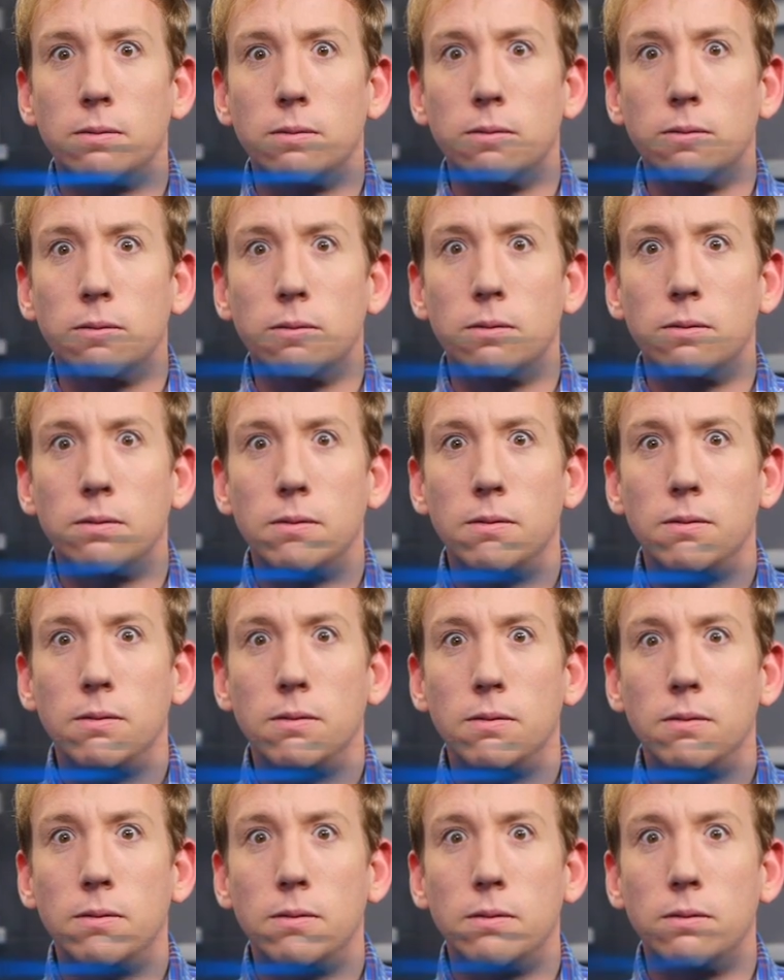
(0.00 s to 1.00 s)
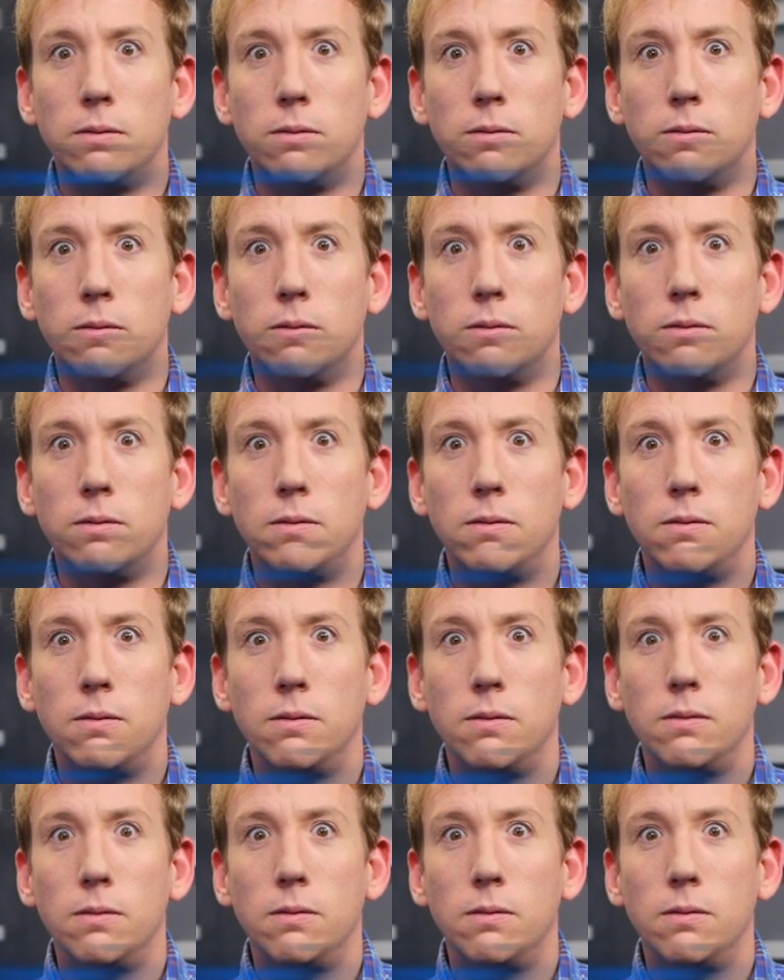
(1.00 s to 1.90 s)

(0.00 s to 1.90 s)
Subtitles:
No one is speaking in this clip.